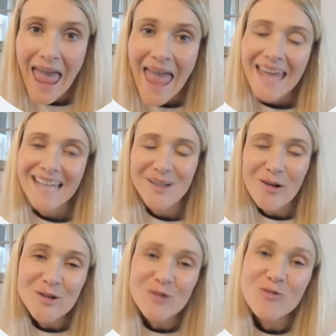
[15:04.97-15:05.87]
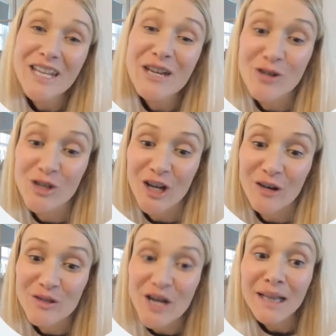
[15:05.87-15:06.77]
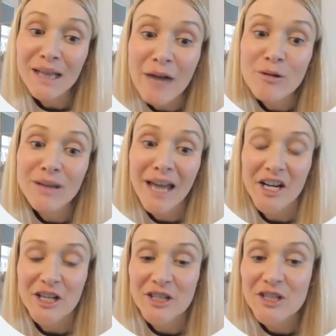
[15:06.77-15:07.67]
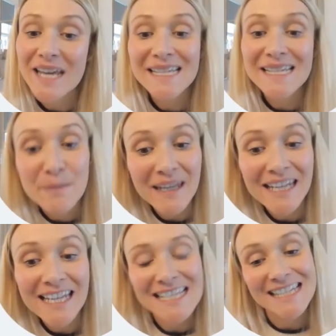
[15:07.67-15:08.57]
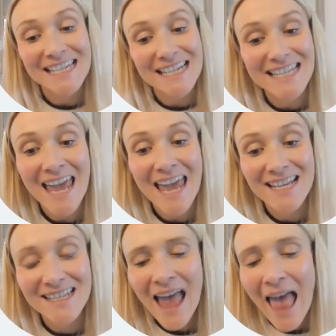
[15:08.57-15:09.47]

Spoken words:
It's also really crucial to allow learners to experience success.